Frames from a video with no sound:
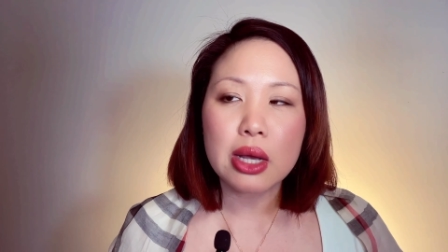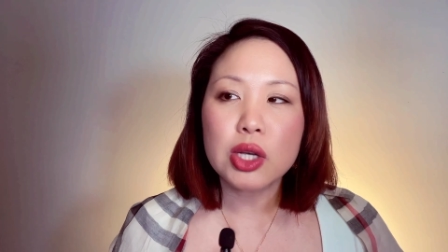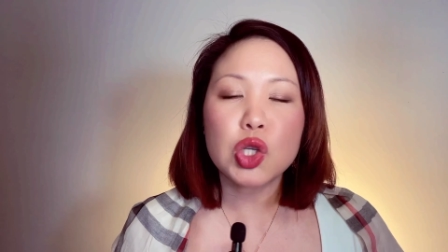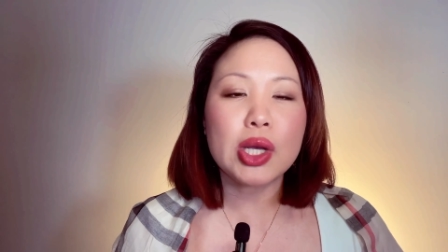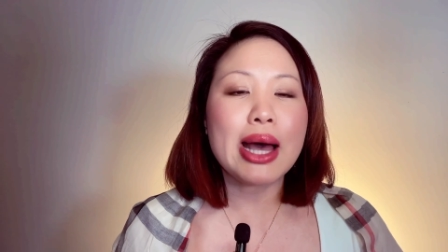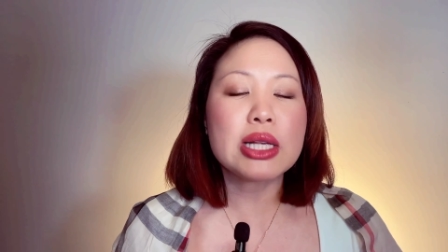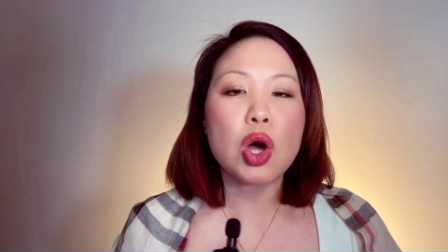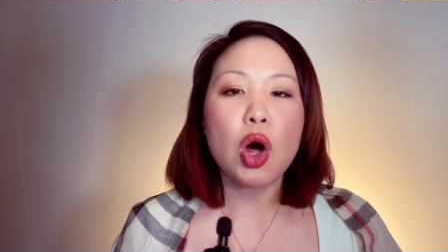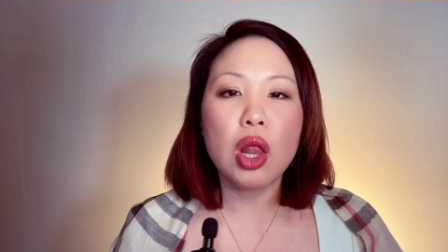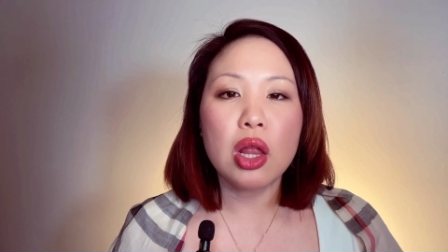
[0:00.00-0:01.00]
she has
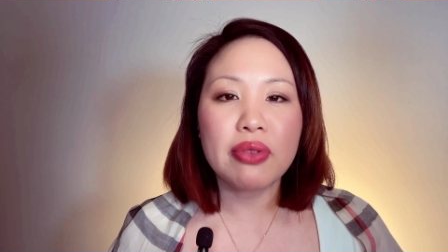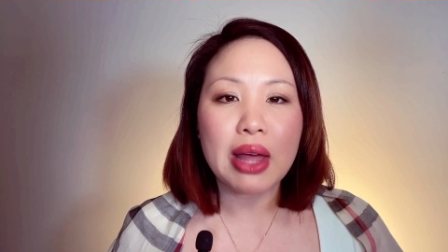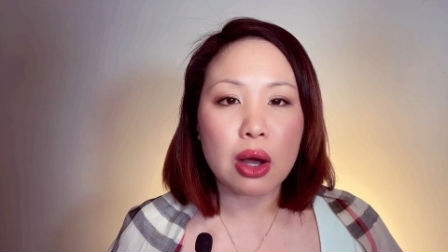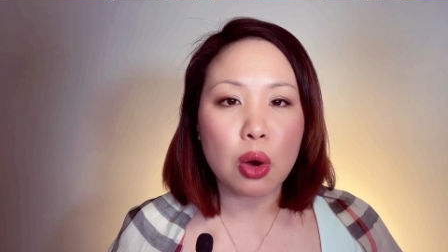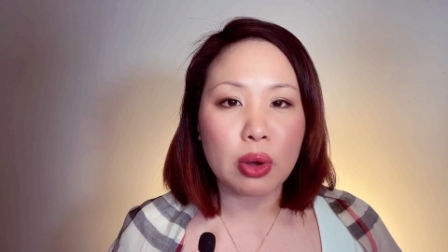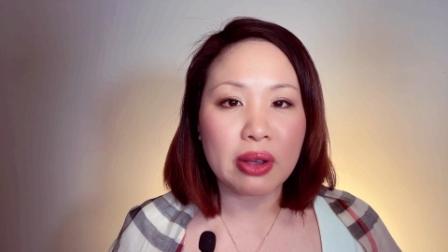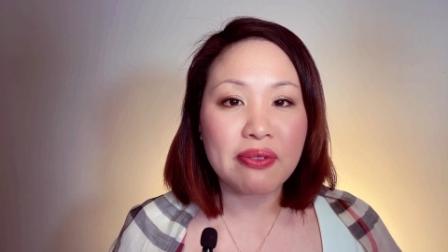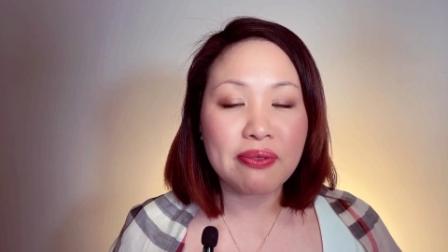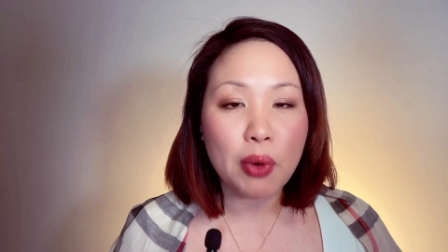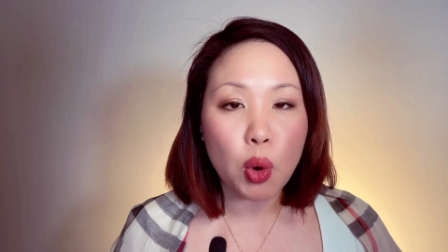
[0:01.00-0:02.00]
all of that going
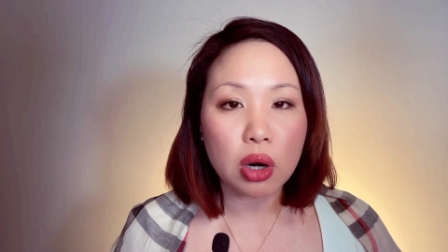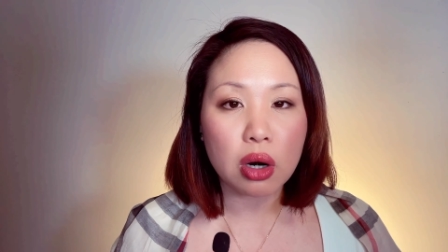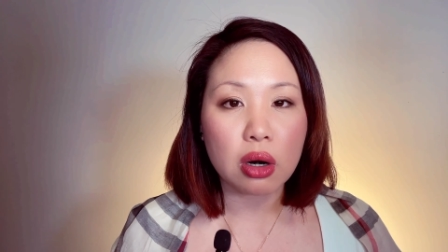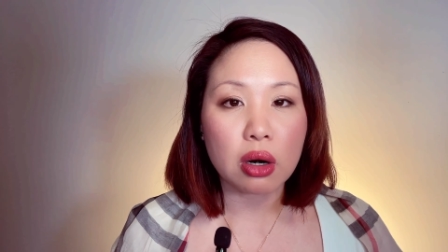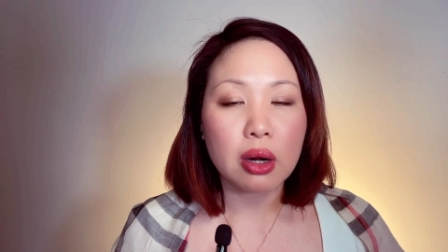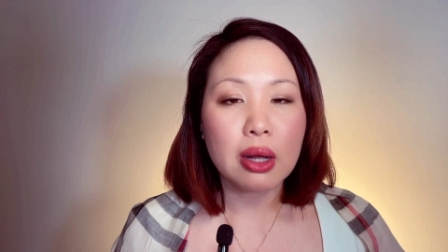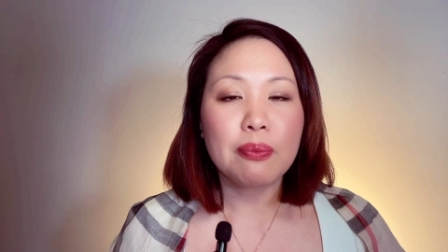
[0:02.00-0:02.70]
for her.